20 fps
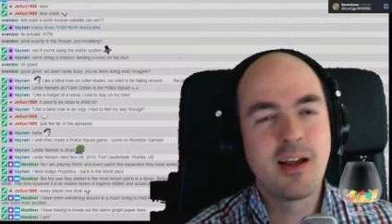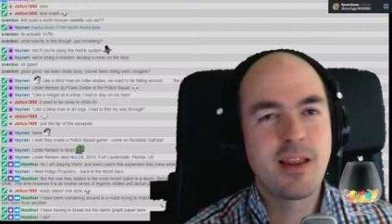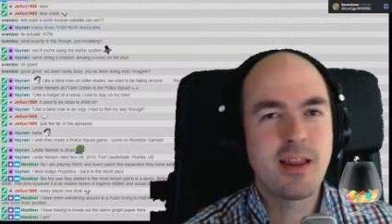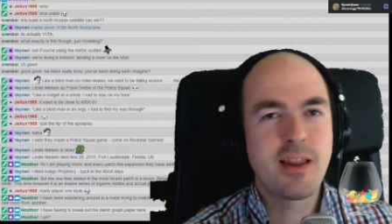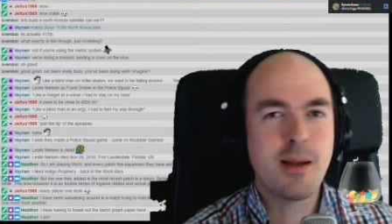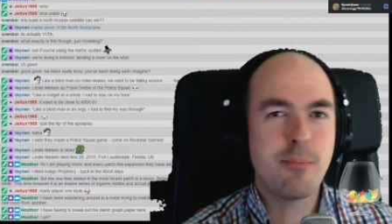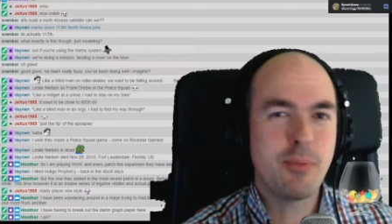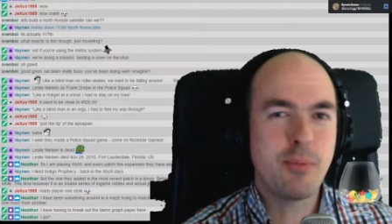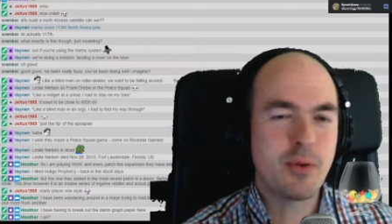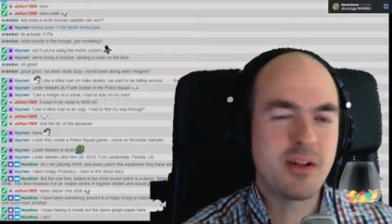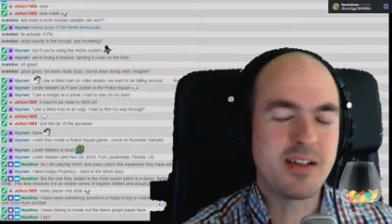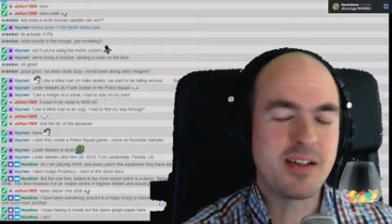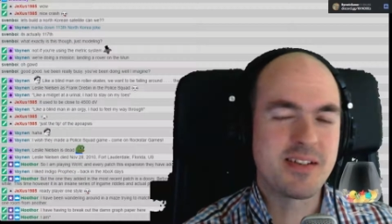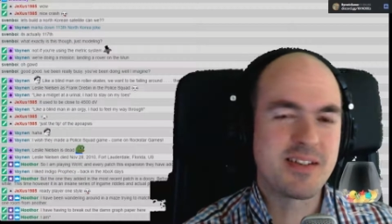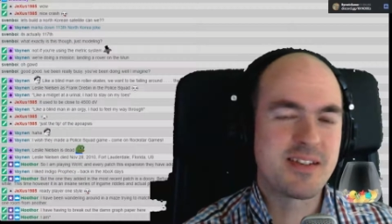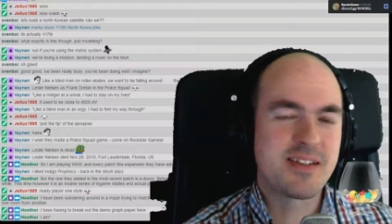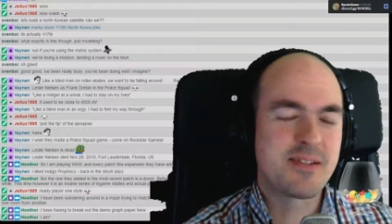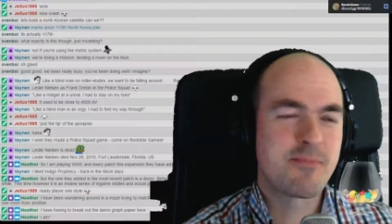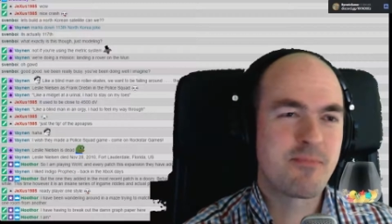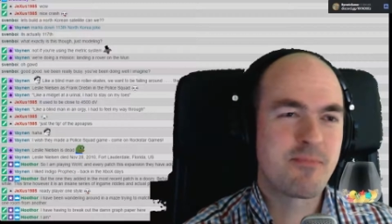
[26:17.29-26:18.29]
that book
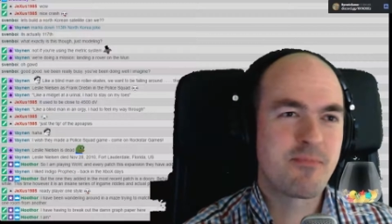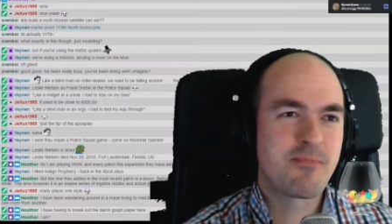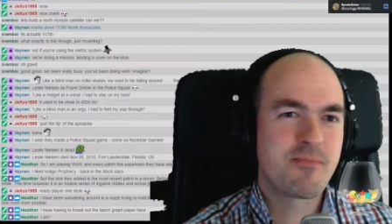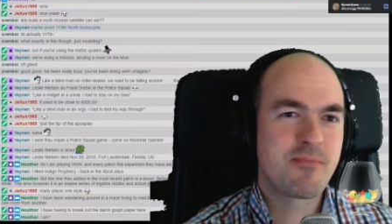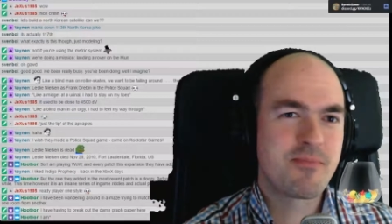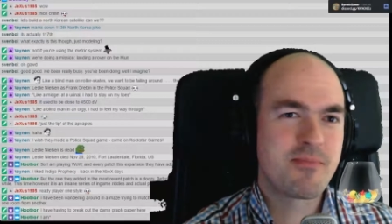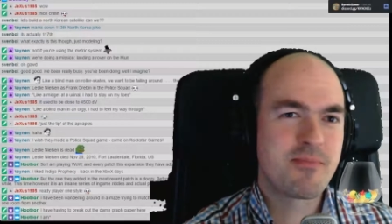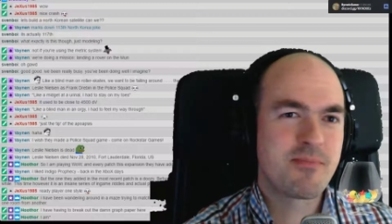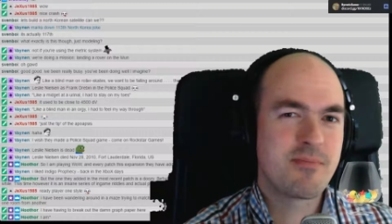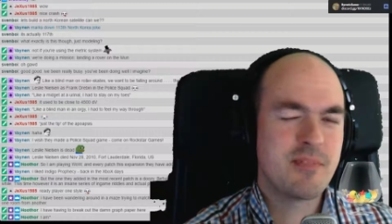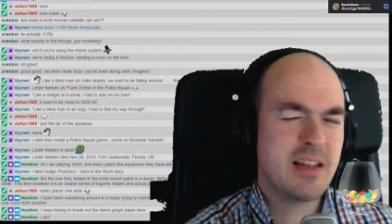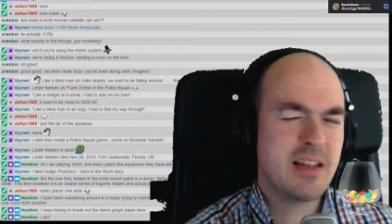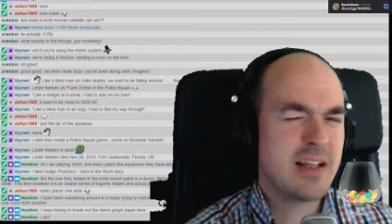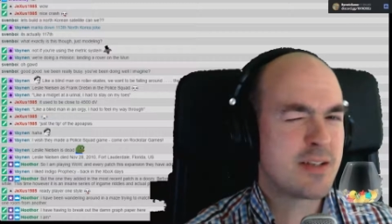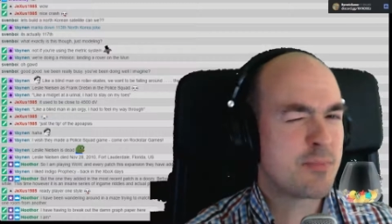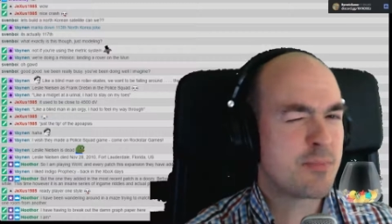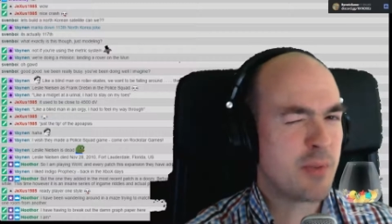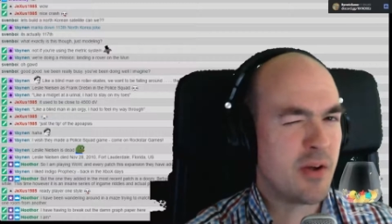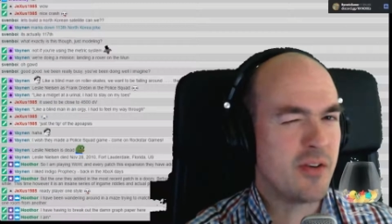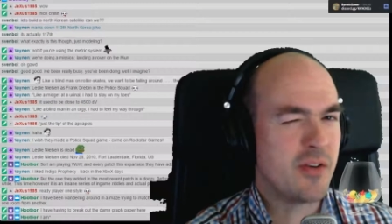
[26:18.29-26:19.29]
is, let's
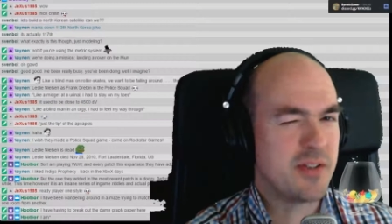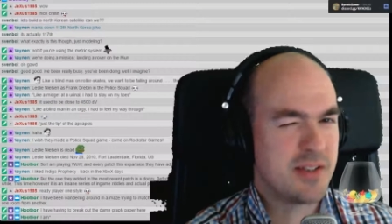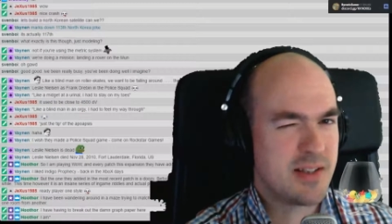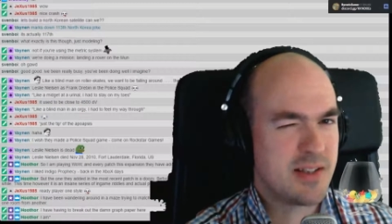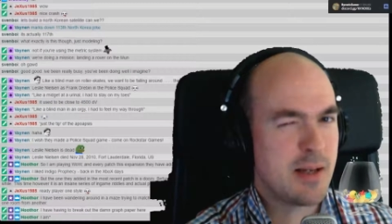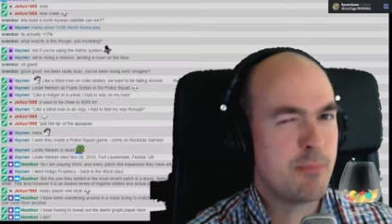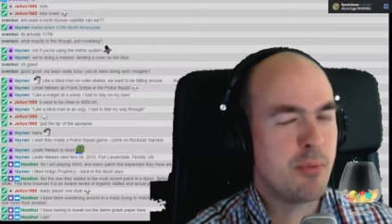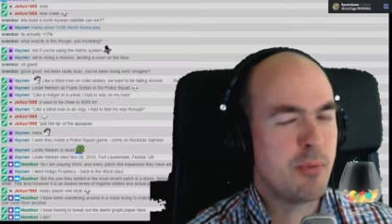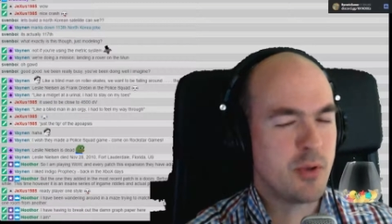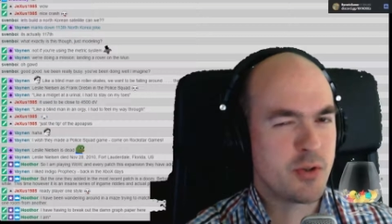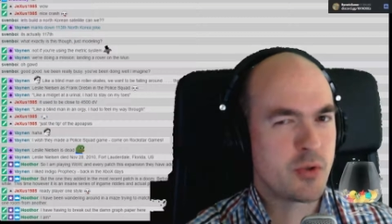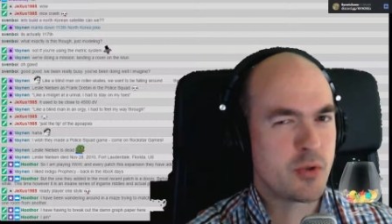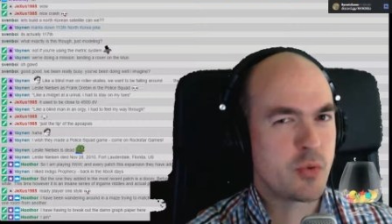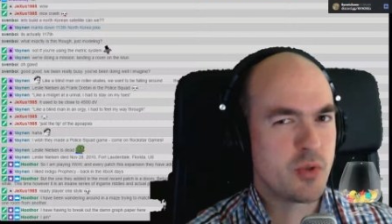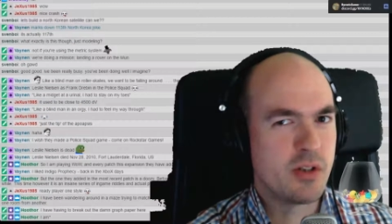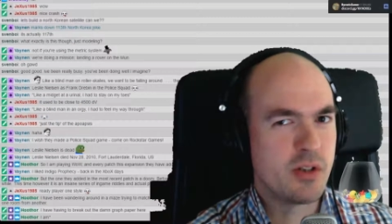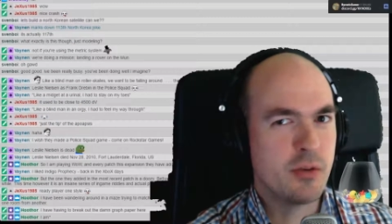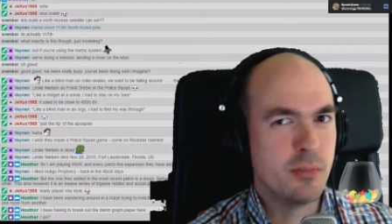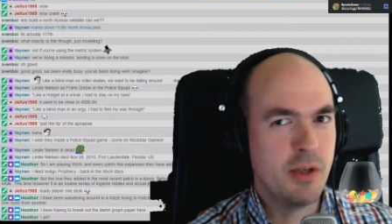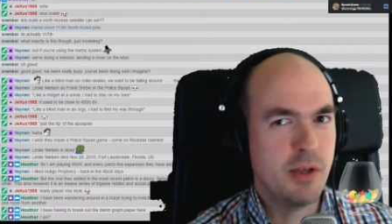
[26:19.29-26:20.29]
be honest, that book is
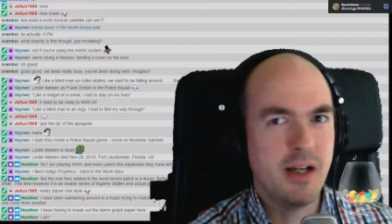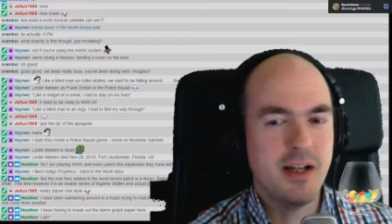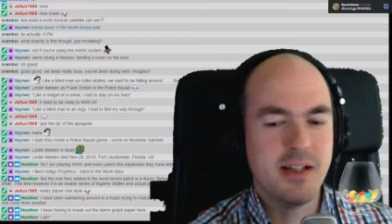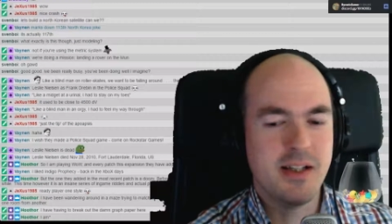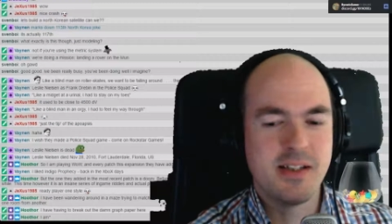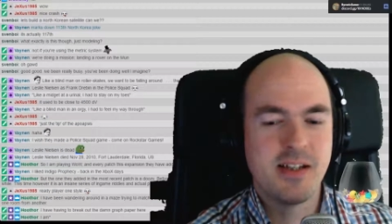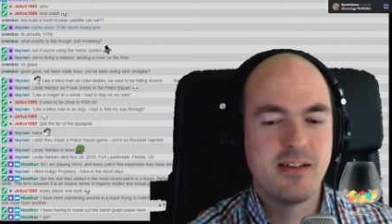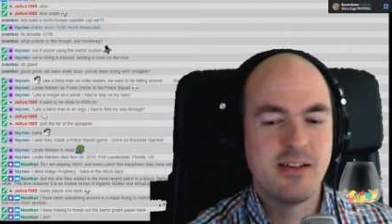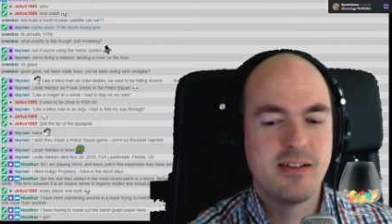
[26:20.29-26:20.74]
real bad.